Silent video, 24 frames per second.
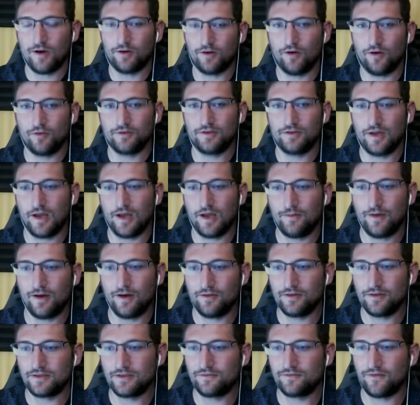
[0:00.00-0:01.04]
all the time
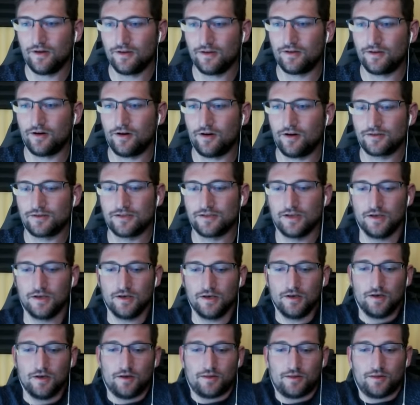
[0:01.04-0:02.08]
how these fight cards,
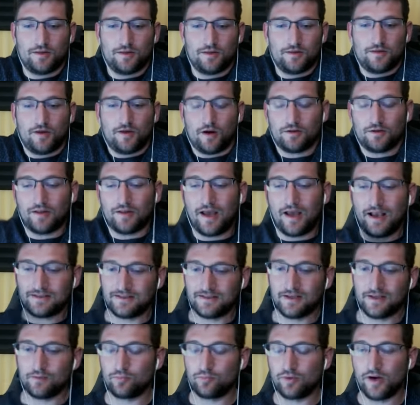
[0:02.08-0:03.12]
our
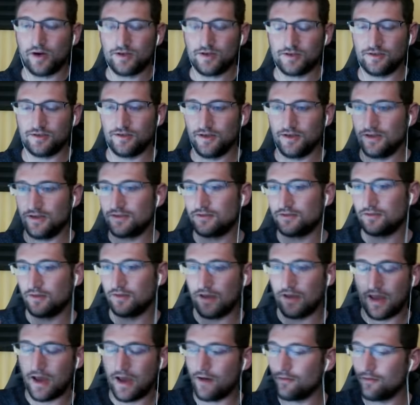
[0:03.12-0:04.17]
lasting impression is
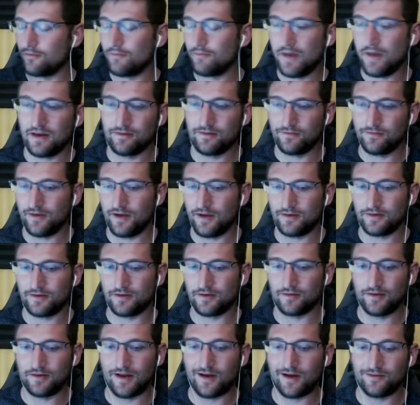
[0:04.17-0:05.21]
how the main event
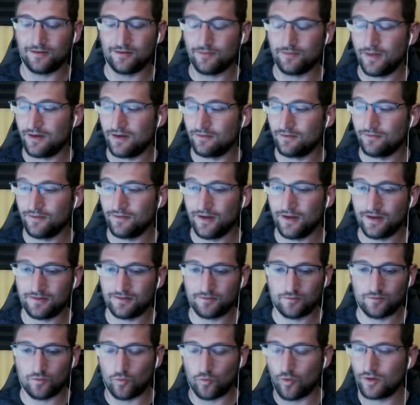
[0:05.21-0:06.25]
turned out. And the main
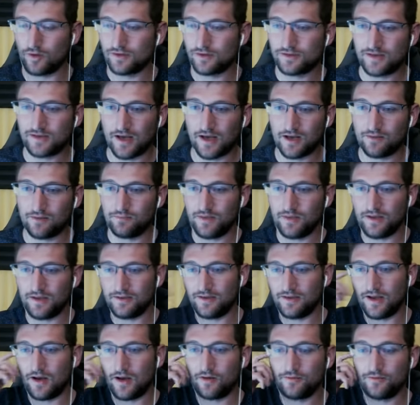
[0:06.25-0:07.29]
event, one-sided
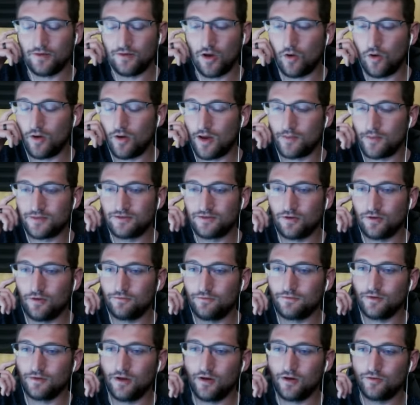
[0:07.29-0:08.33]
beatdown, no ebbs, no
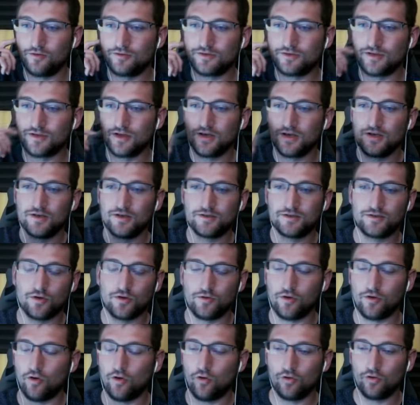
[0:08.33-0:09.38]
flows. So
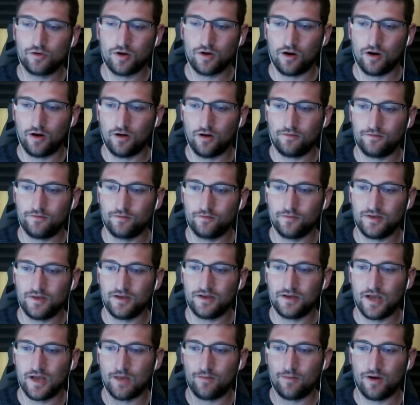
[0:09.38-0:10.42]
the whole card for
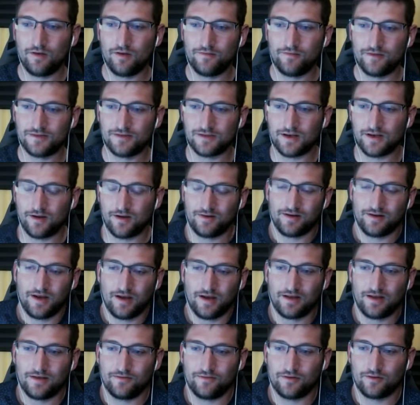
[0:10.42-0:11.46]
me came off as I'd,
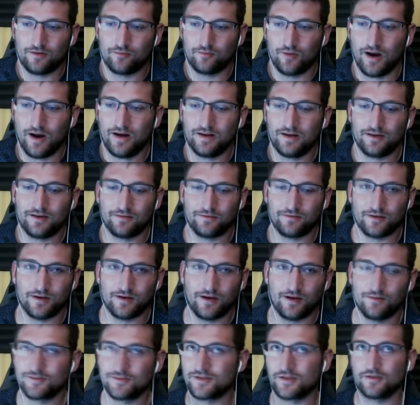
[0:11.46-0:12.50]
I'd give it a rating of
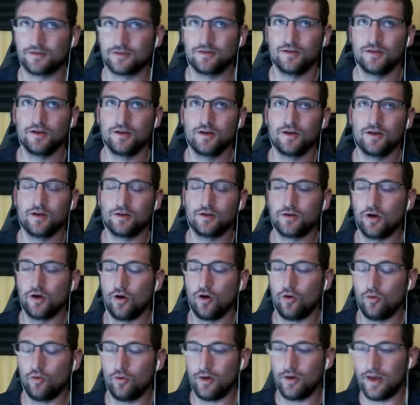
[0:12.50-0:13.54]
a. I'm just gonna
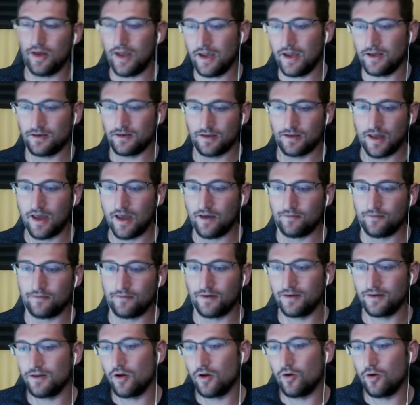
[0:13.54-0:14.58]
go A to F.
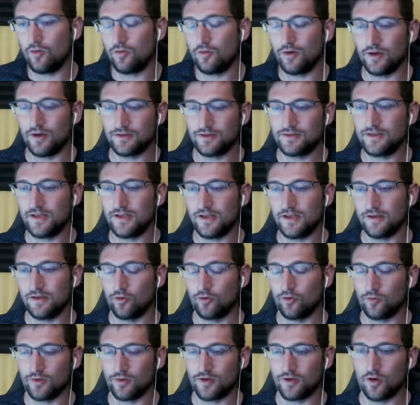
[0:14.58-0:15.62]
I'd go a D. I
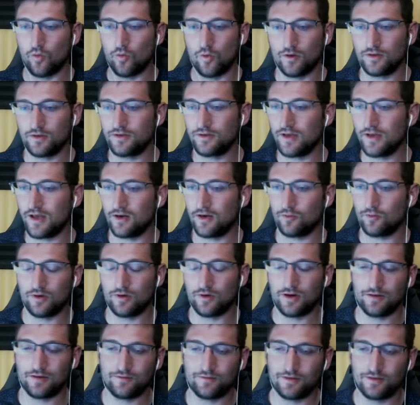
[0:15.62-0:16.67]
normally go one to ten or
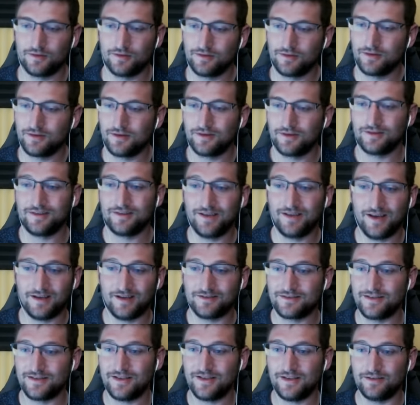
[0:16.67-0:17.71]
whatever. Yeah,
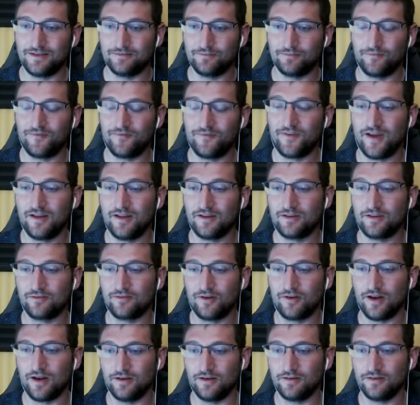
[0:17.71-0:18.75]
D, failing
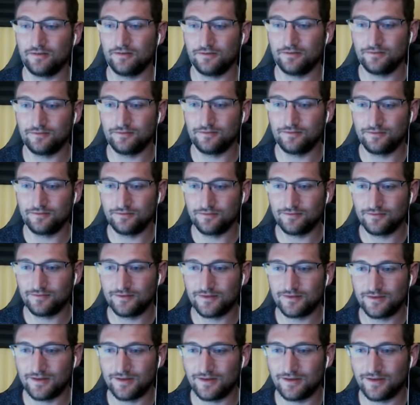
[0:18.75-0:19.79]
grade.
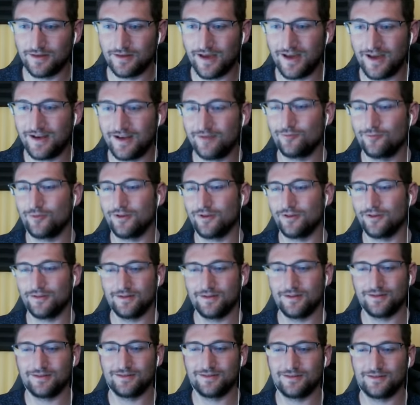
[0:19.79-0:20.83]
Eddie, and,
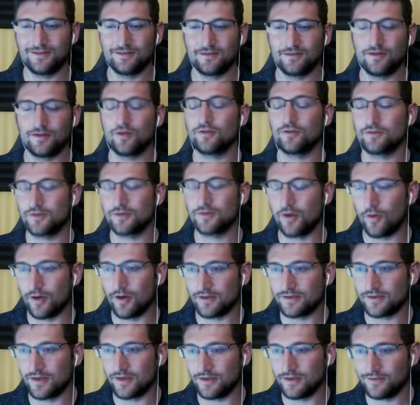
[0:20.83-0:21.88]
go
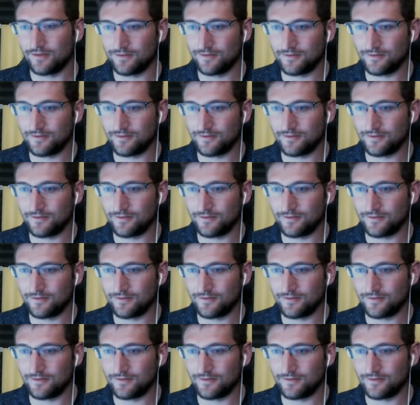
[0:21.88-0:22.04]
ahead, Sam.